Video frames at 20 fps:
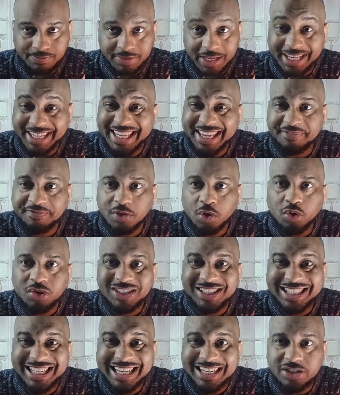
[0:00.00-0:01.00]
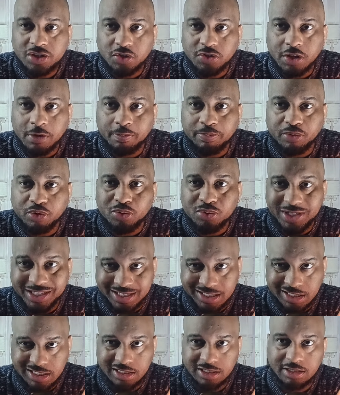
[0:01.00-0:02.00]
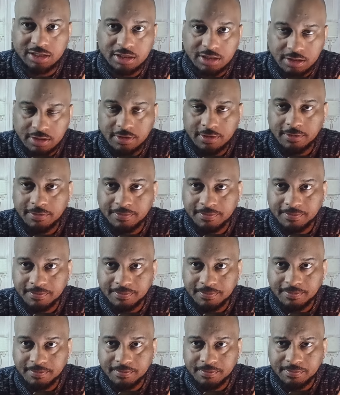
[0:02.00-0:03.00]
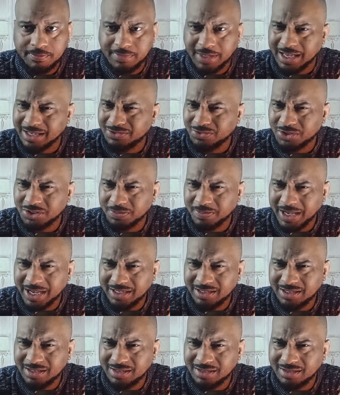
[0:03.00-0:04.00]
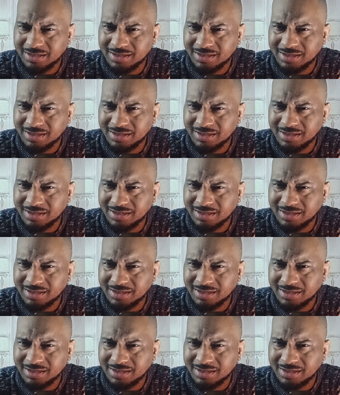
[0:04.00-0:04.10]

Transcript: that give your Caesar the Brutus. That's respect.